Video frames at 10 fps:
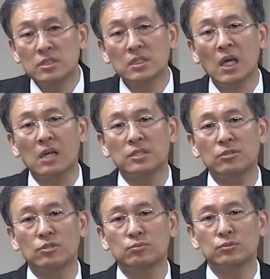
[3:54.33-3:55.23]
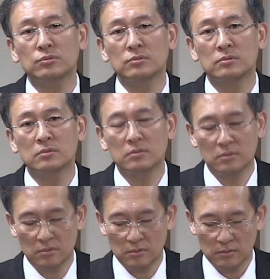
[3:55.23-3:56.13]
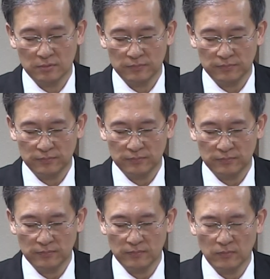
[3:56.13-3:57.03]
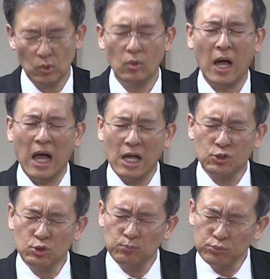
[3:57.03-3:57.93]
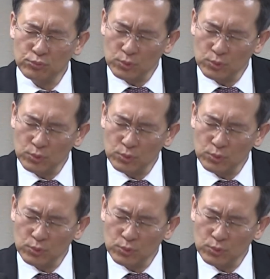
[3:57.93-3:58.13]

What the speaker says: It's not something that just comes naturally just because.